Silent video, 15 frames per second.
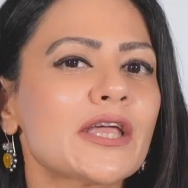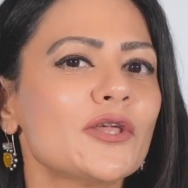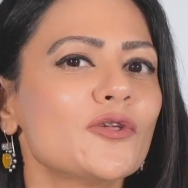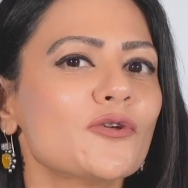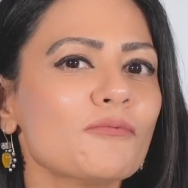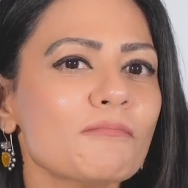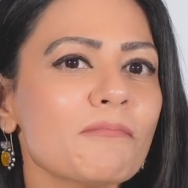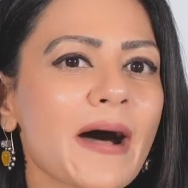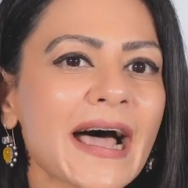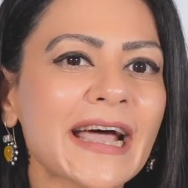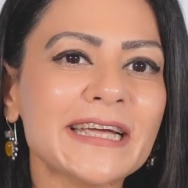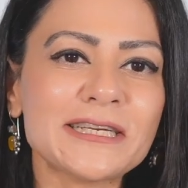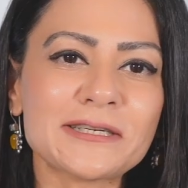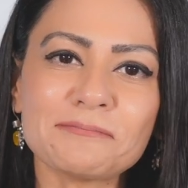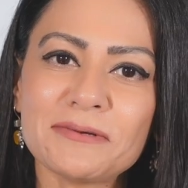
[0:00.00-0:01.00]
you
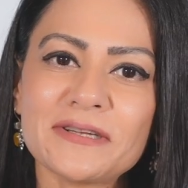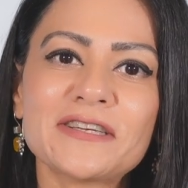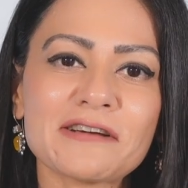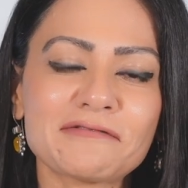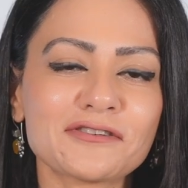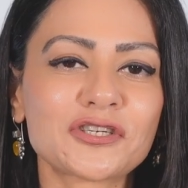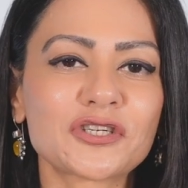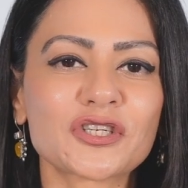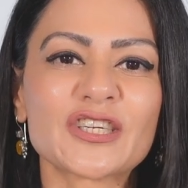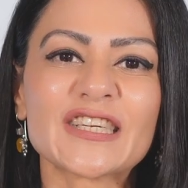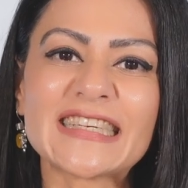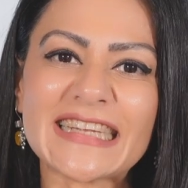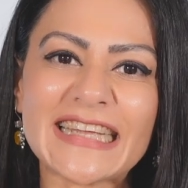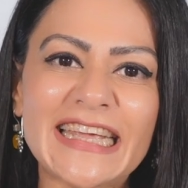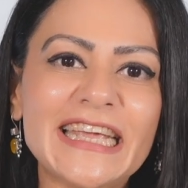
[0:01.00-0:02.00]
might be
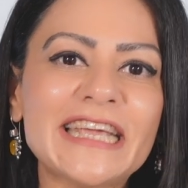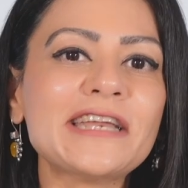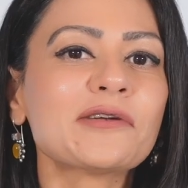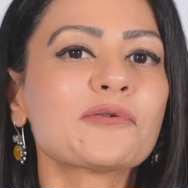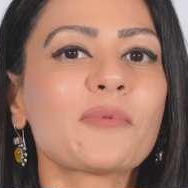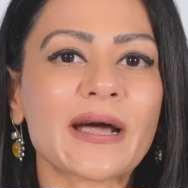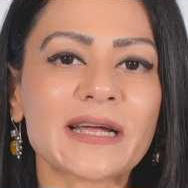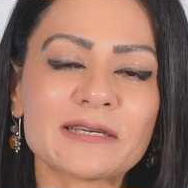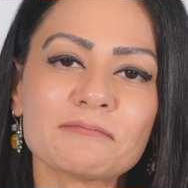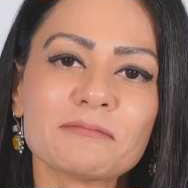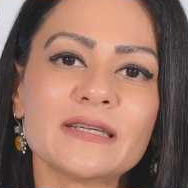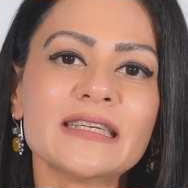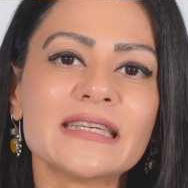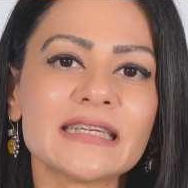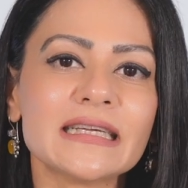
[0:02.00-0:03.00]
deficient in
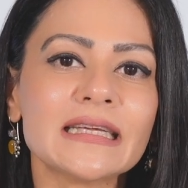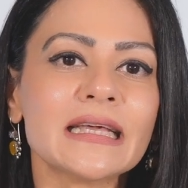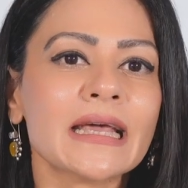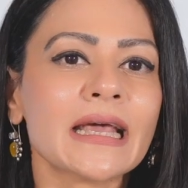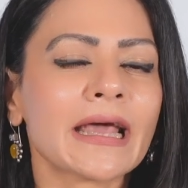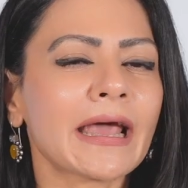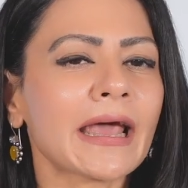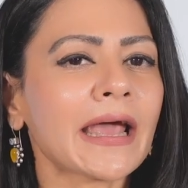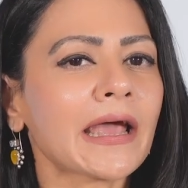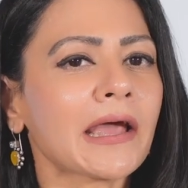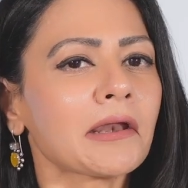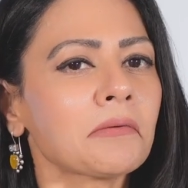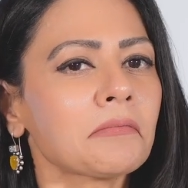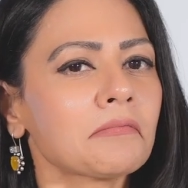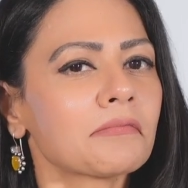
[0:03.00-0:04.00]
vitamin D,
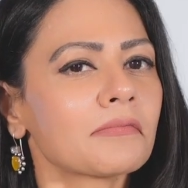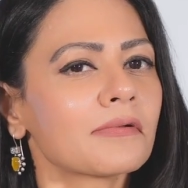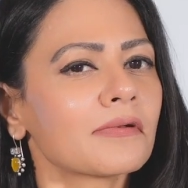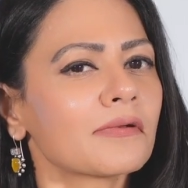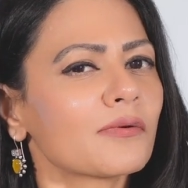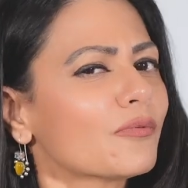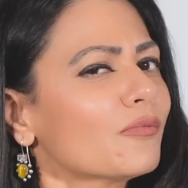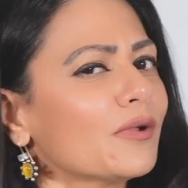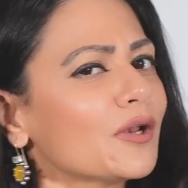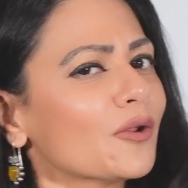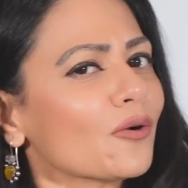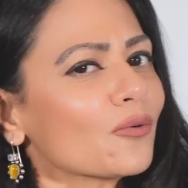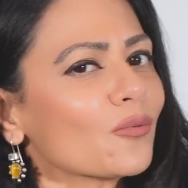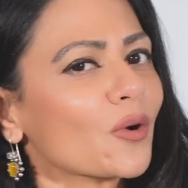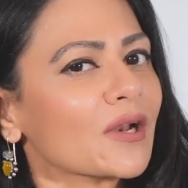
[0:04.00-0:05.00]
and we
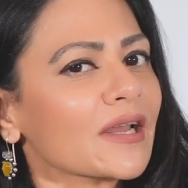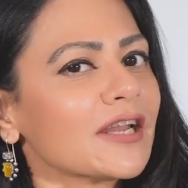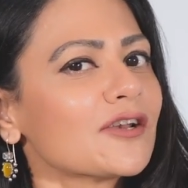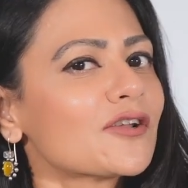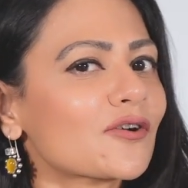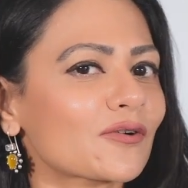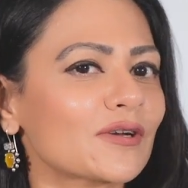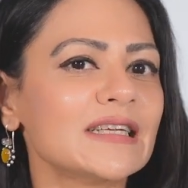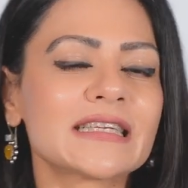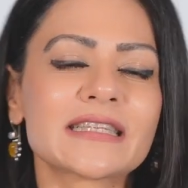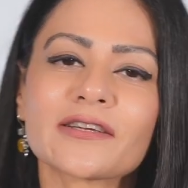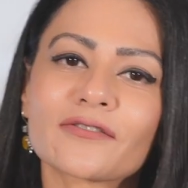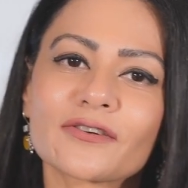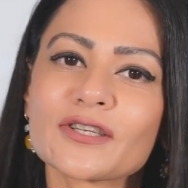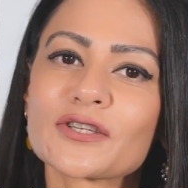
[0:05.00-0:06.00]
don't want to increase
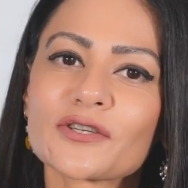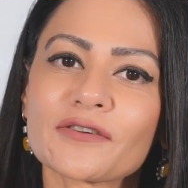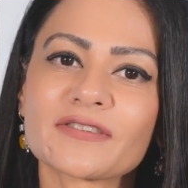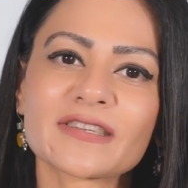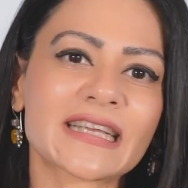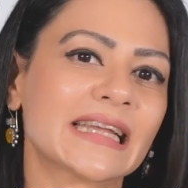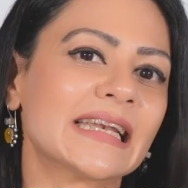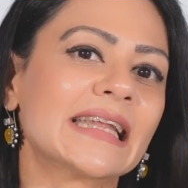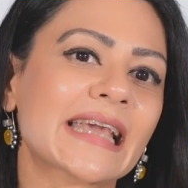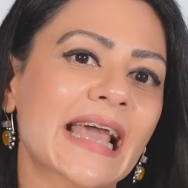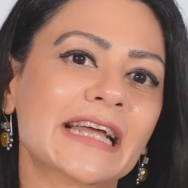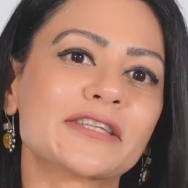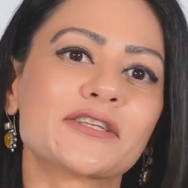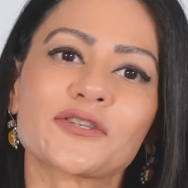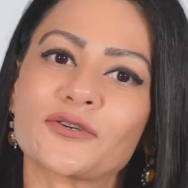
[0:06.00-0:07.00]
the risk of skin
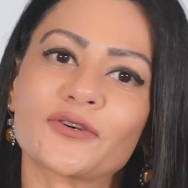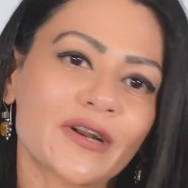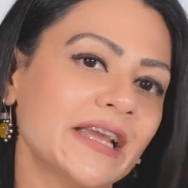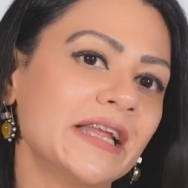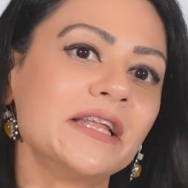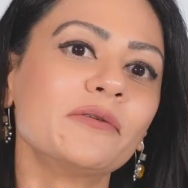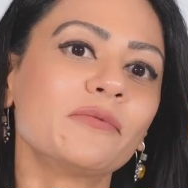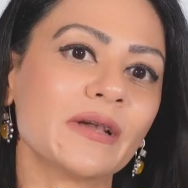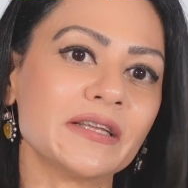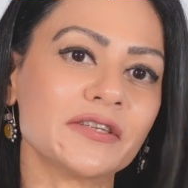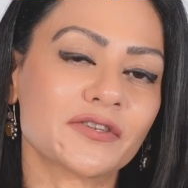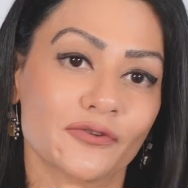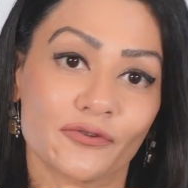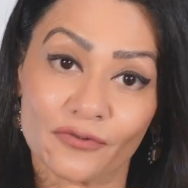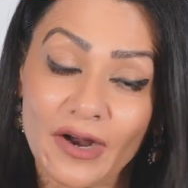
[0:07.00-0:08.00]
cancer
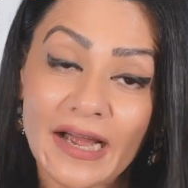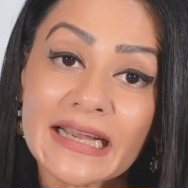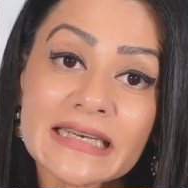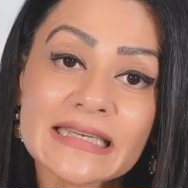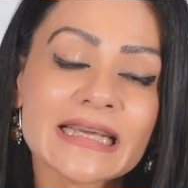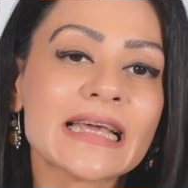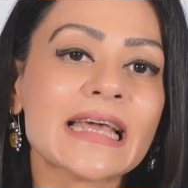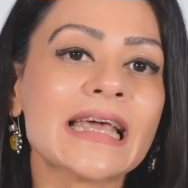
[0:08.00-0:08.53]
anyways, right?